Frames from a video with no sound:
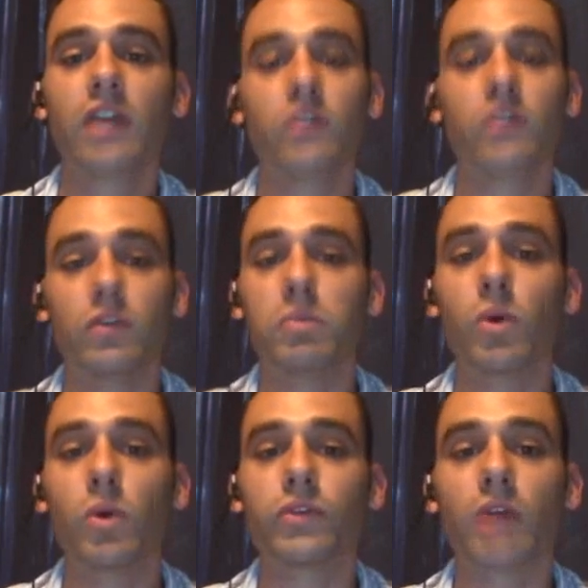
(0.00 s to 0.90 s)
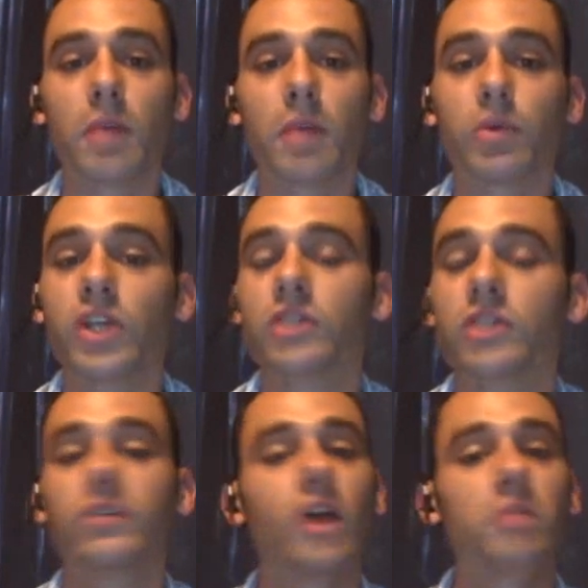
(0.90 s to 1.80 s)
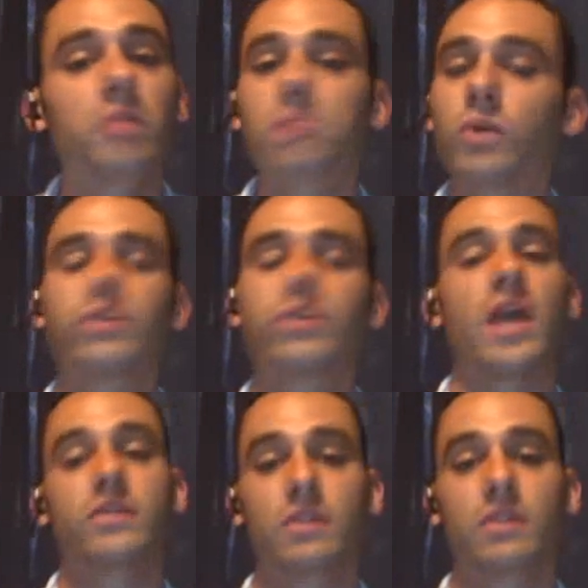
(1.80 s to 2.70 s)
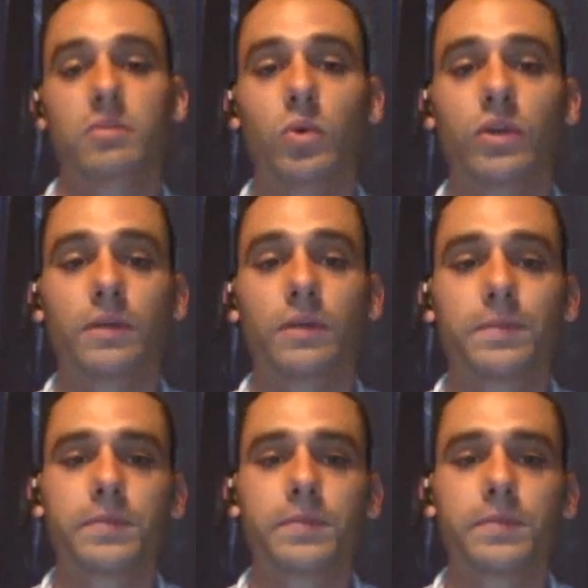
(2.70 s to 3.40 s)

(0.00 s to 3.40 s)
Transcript: to support their operations on both sides of the border.